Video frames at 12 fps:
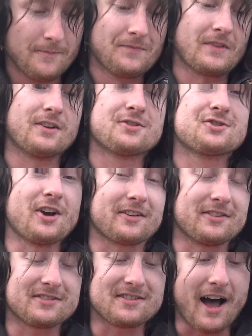let's check
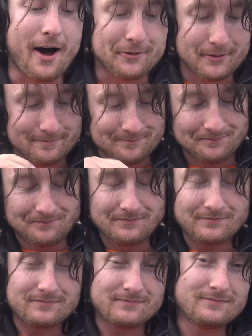this out.
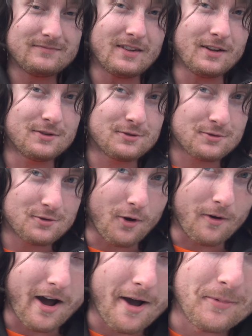
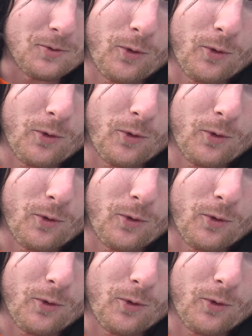So I've been